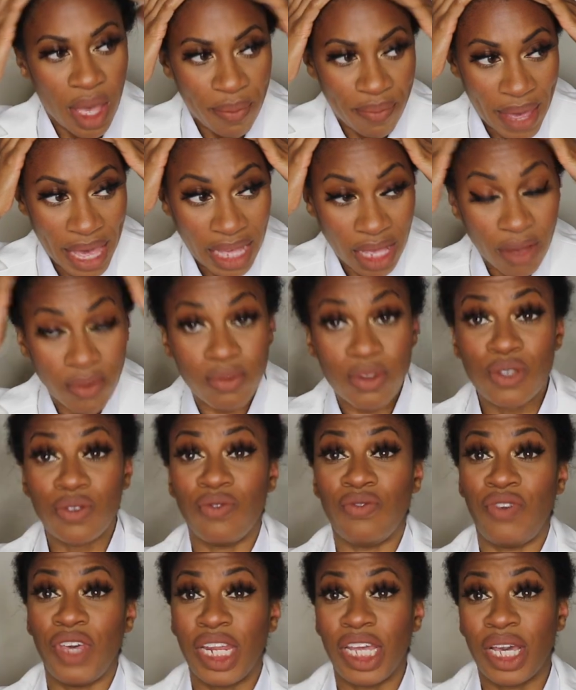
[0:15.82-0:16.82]
makeup
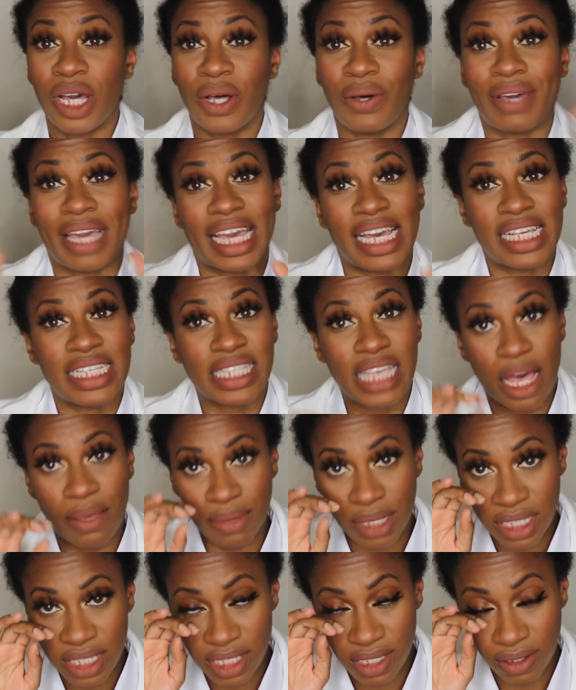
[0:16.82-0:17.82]
video is
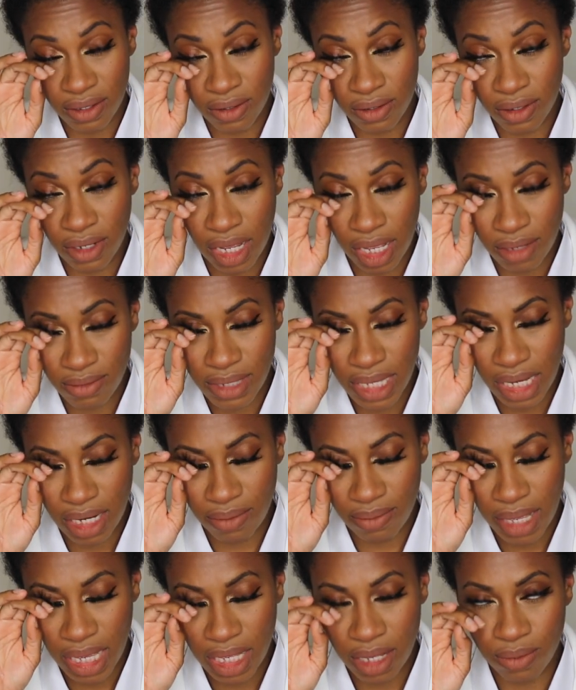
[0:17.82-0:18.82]
coming soon updated
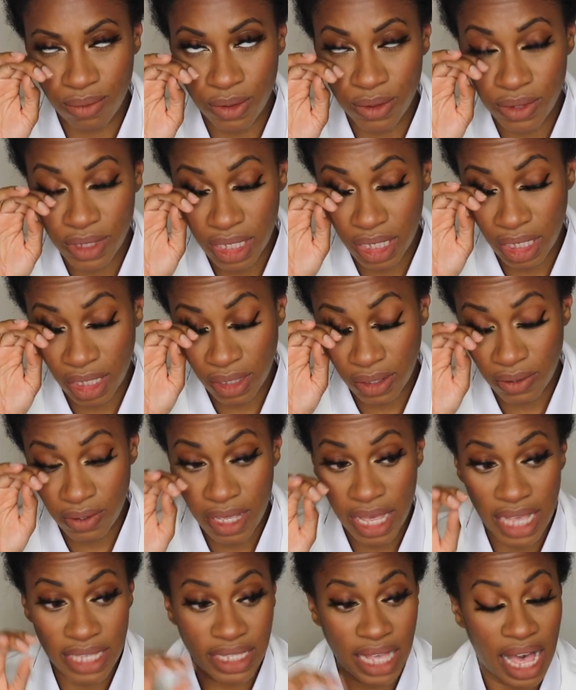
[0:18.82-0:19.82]
makeup routine you
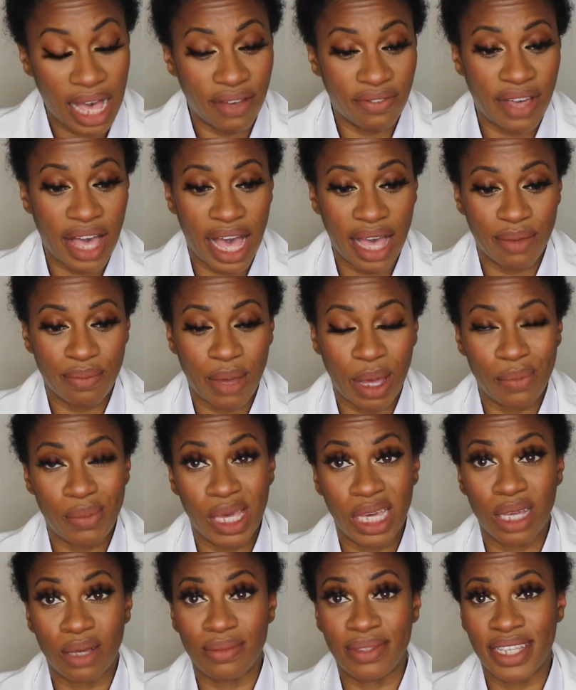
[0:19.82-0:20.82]
guys I've gotten my
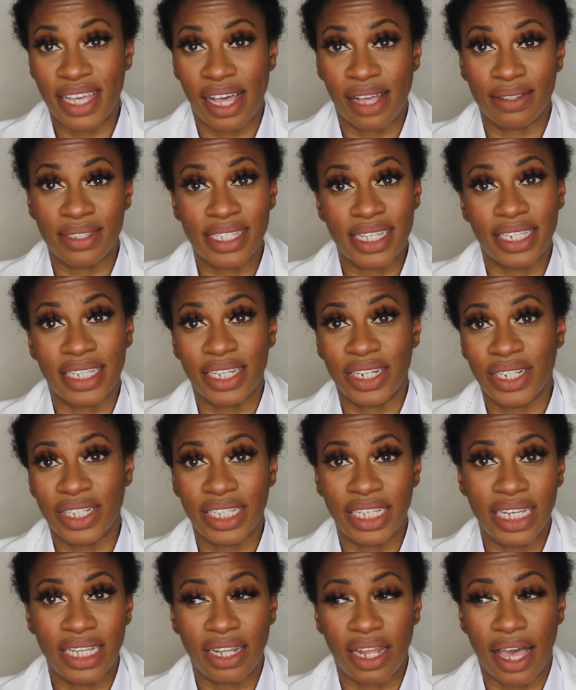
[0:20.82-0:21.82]
makeup down to
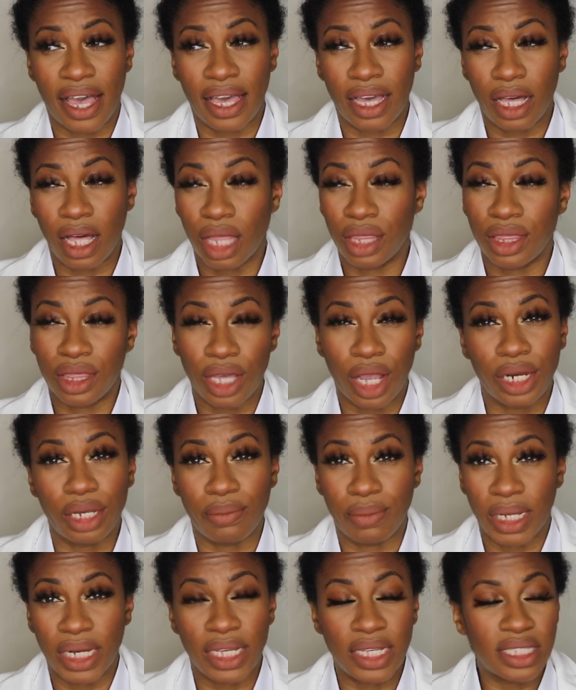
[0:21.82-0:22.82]
literally like 30
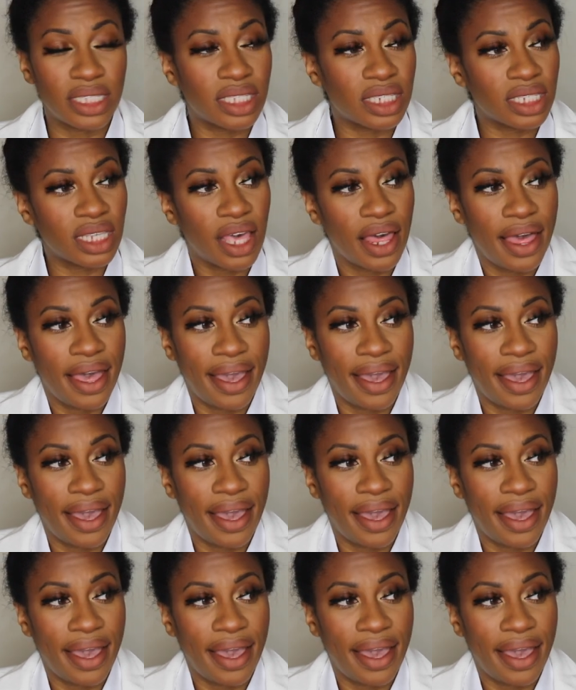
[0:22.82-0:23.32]
minutes